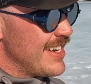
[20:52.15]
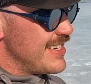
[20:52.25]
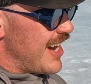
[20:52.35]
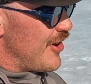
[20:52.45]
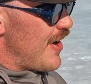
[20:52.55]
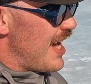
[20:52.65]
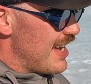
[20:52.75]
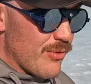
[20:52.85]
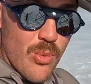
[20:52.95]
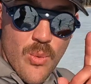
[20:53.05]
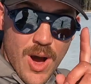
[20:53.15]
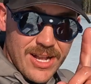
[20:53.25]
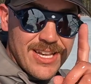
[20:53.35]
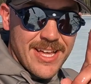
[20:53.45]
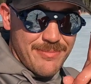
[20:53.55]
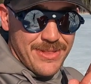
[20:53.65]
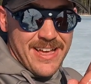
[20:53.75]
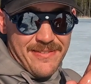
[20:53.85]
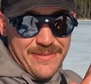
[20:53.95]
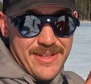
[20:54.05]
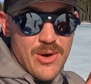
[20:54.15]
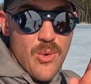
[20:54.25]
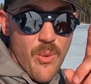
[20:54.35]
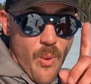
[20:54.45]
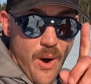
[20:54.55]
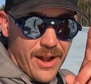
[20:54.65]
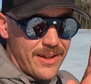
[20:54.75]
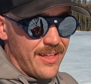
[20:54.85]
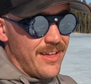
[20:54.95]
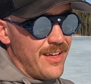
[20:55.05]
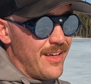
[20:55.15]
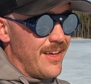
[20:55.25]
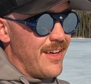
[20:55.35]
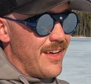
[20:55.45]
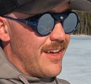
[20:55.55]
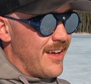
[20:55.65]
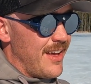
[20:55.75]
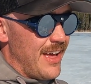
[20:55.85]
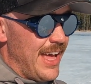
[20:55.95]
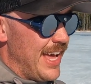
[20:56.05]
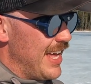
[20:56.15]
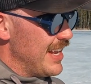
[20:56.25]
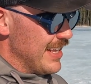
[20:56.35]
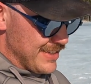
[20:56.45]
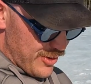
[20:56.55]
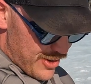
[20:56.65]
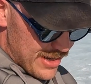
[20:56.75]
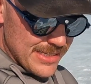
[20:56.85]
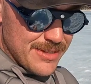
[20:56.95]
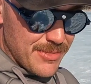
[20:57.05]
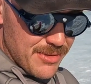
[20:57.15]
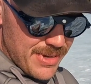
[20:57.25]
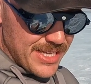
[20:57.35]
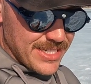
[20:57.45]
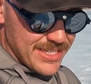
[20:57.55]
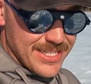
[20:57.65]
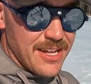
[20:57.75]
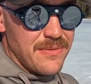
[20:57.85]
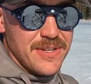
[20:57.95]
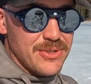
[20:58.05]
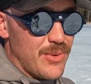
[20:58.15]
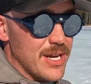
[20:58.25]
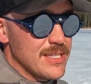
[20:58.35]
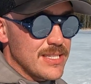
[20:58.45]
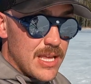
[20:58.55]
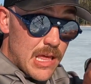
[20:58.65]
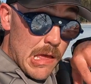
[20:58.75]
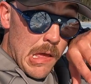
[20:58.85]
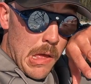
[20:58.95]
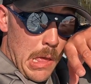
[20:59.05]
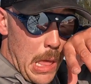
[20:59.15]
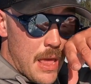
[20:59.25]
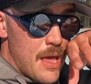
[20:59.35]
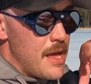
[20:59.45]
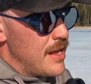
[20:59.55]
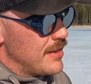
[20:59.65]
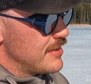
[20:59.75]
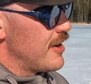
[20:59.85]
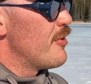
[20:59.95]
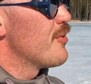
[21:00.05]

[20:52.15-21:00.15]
Now I have one nip left. One. And as awesome and amazing as that fish was, it's not